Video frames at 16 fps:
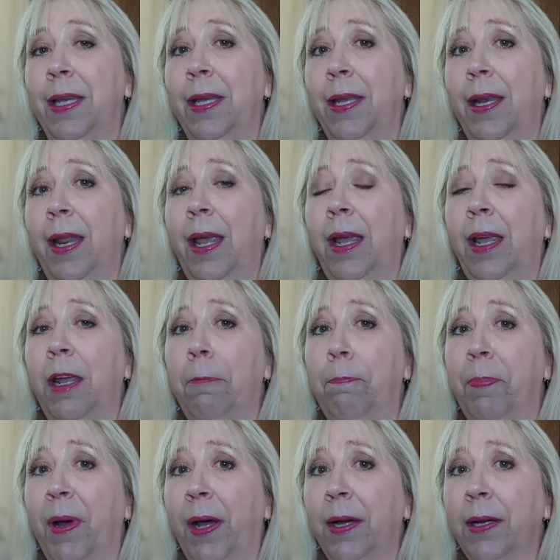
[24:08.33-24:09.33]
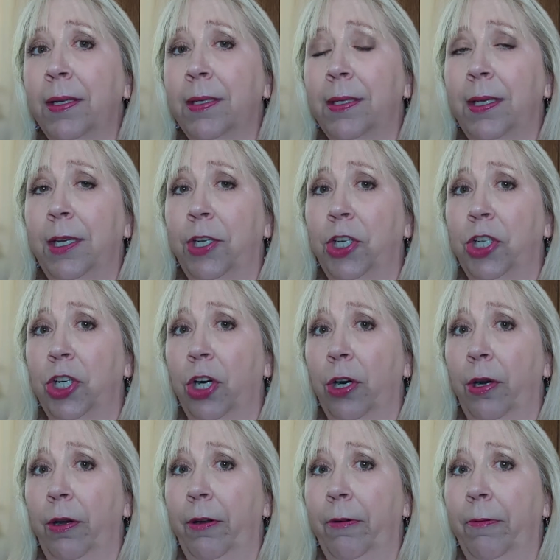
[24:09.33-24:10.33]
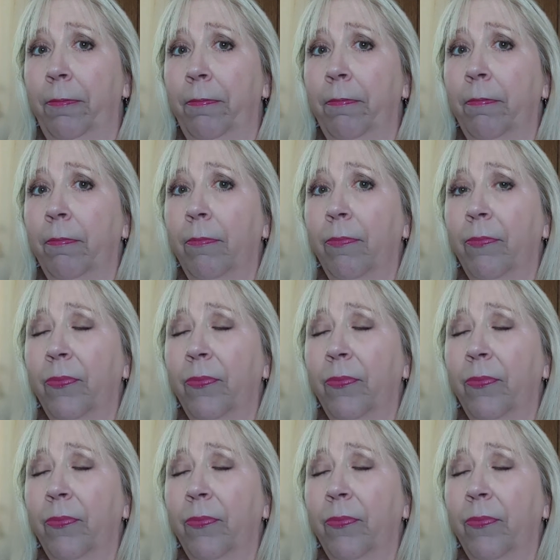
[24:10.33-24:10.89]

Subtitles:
in a BoxyCharm